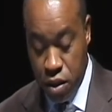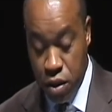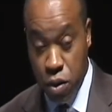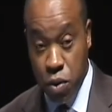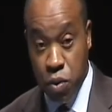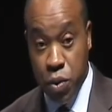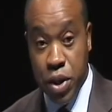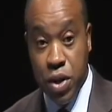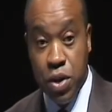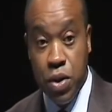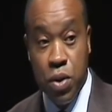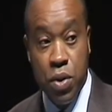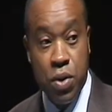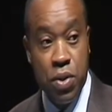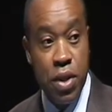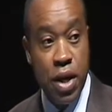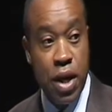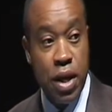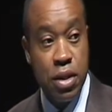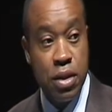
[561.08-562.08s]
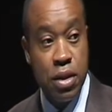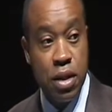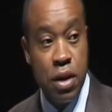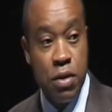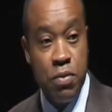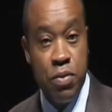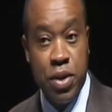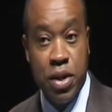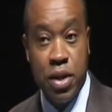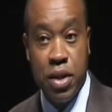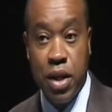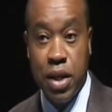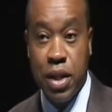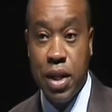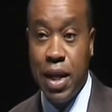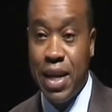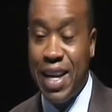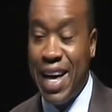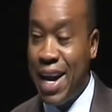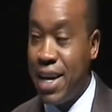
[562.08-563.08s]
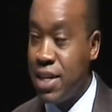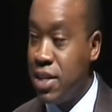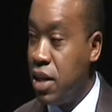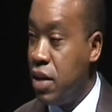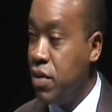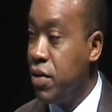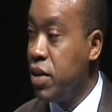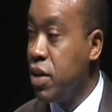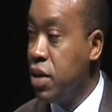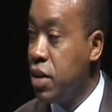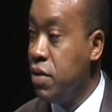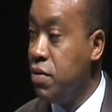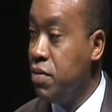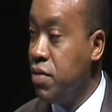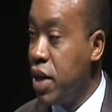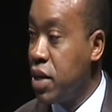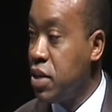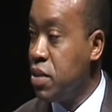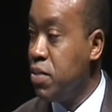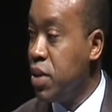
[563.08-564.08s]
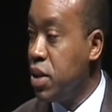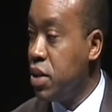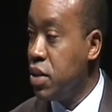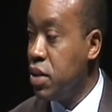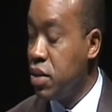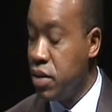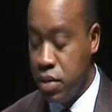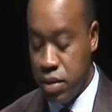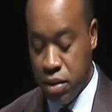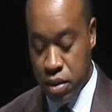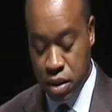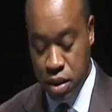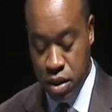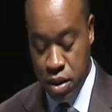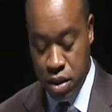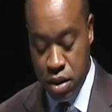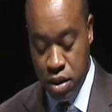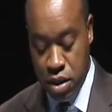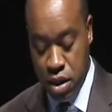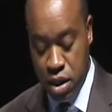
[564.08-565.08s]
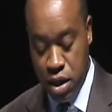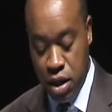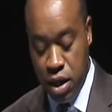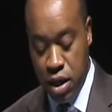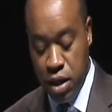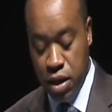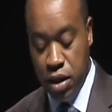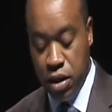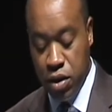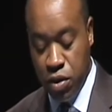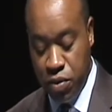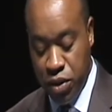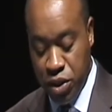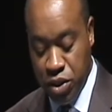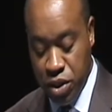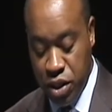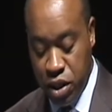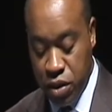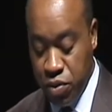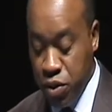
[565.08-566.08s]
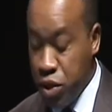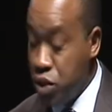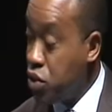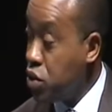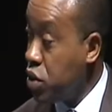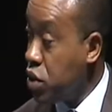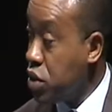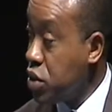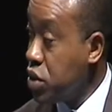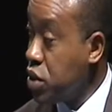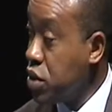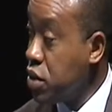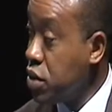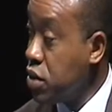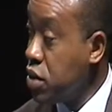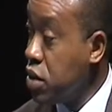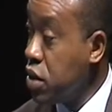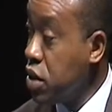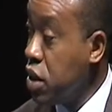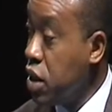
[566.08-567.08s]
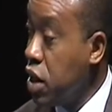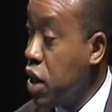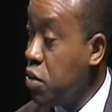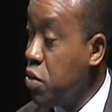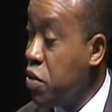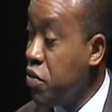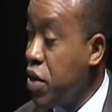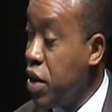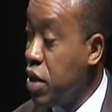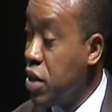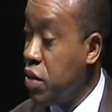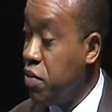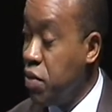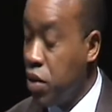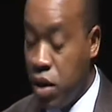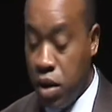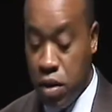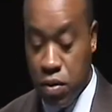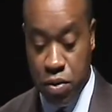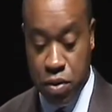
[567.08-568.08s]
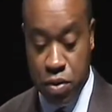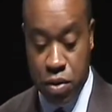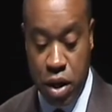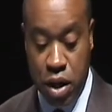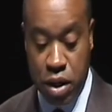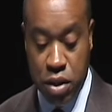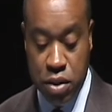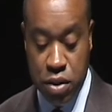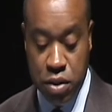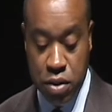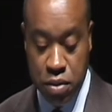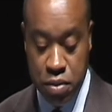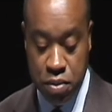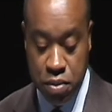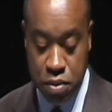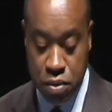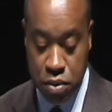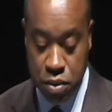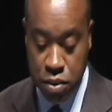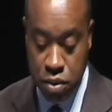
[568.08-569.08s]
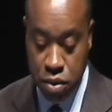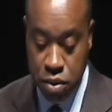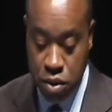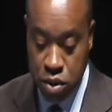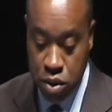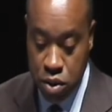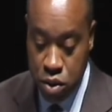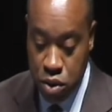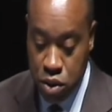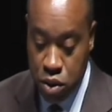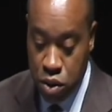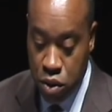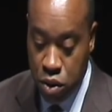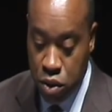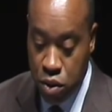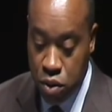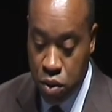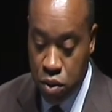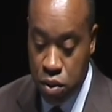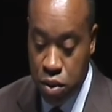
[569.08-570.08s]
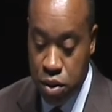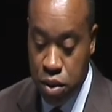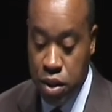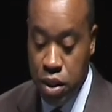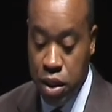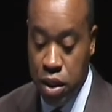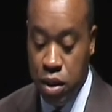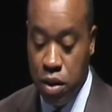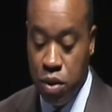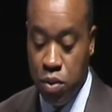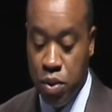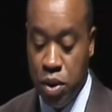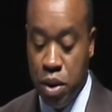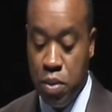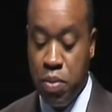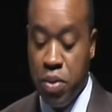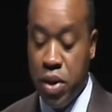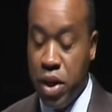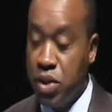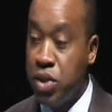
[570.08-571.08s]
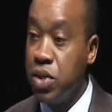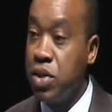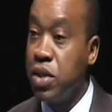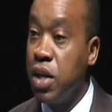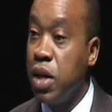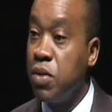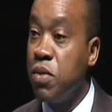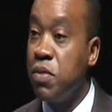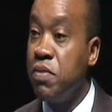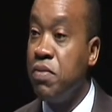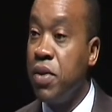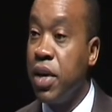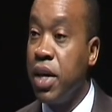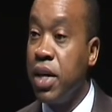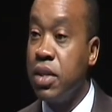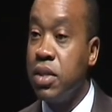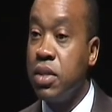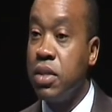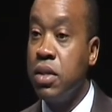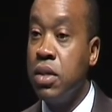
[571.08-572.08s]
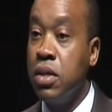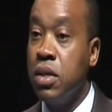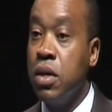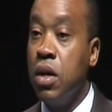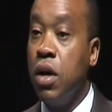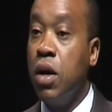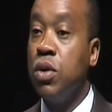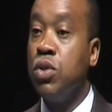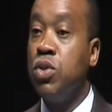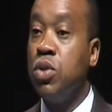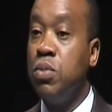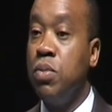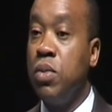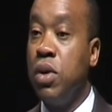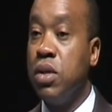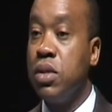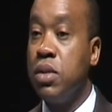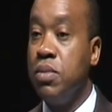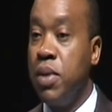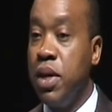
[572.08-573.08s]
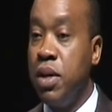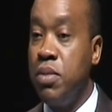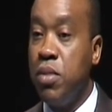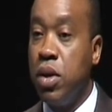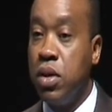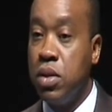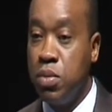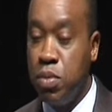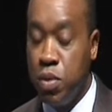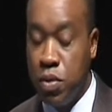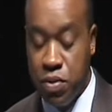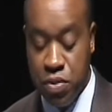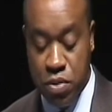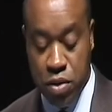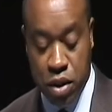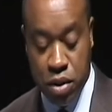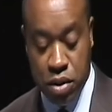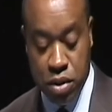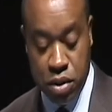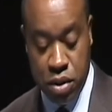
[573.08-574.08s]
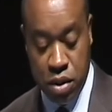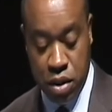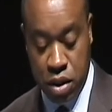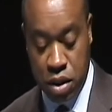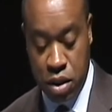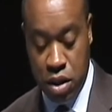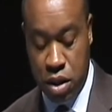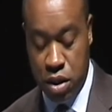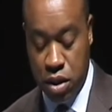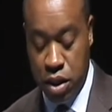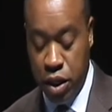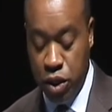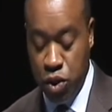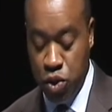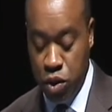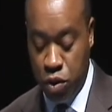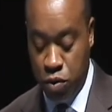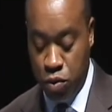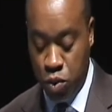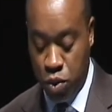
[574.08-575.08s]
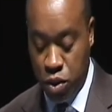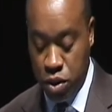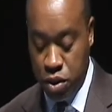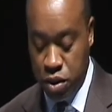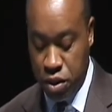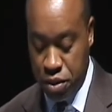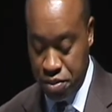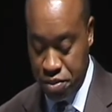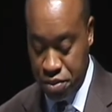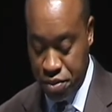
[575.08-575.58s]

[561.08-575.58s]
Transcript: We know that if we cannot get accelerated investment in innovation and research, it will be very difficult for us to deal with the pressures that we face on so many multiple fronts on the issue of water.